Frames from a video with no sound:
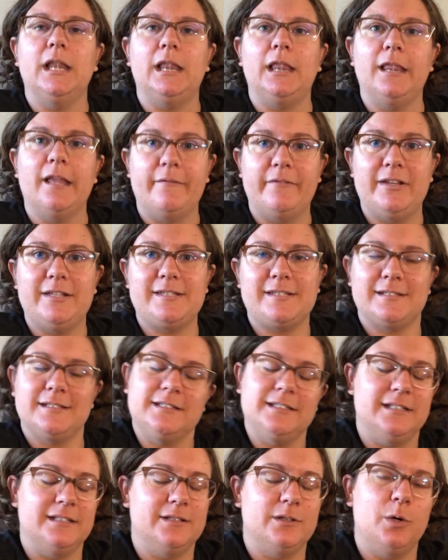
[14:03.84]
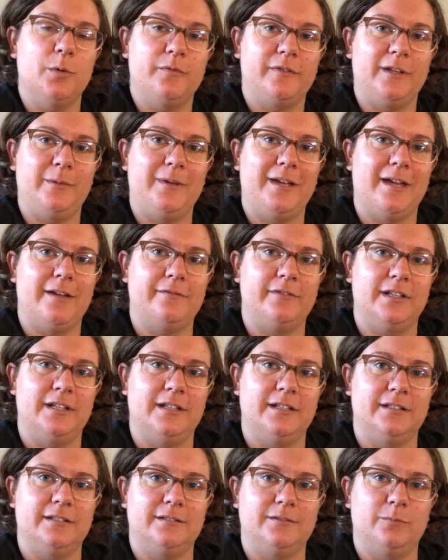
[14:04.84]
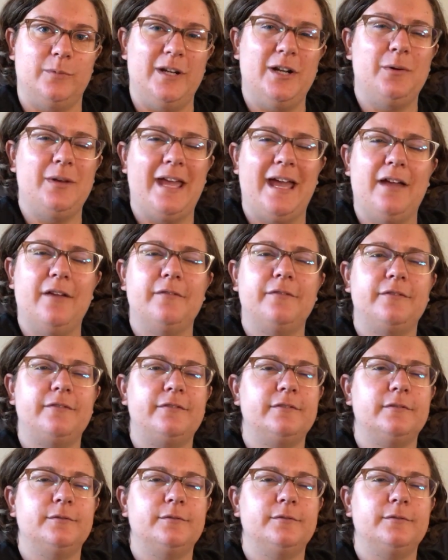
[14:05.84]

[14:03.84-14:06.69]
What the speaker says: Love it. Hopefully we don't have